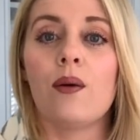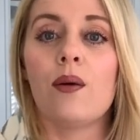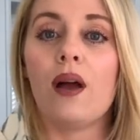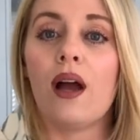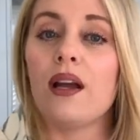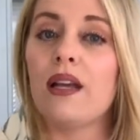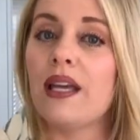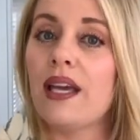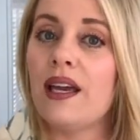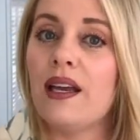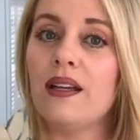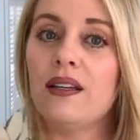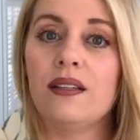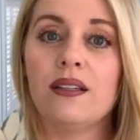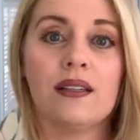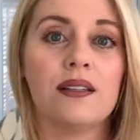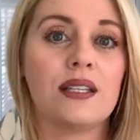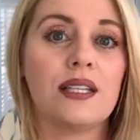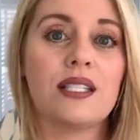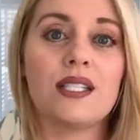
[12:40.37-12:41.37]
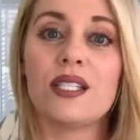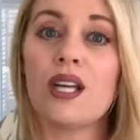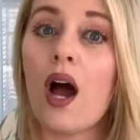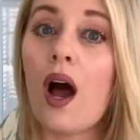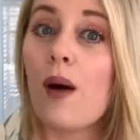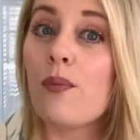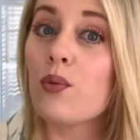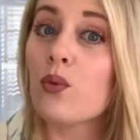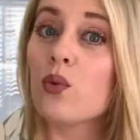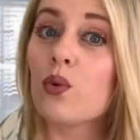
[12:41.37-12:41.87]
Again, this
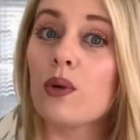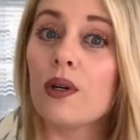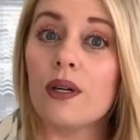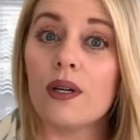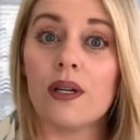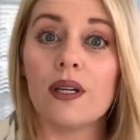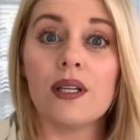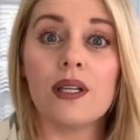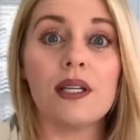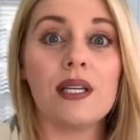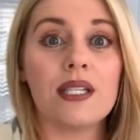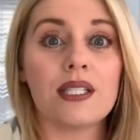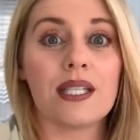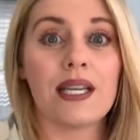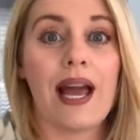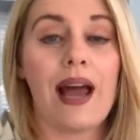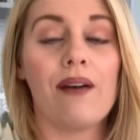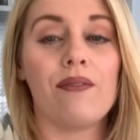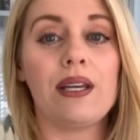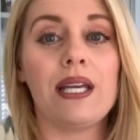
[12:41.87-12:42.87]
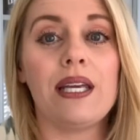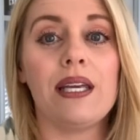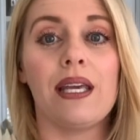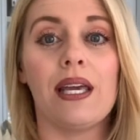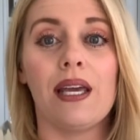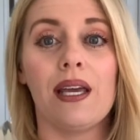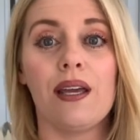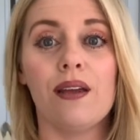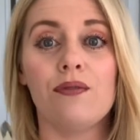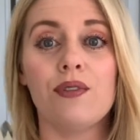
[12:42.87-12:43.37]
top really doesn't have any
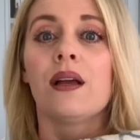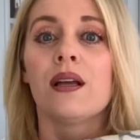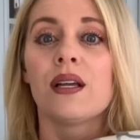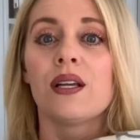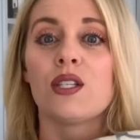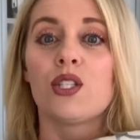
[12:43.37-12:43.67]
gives.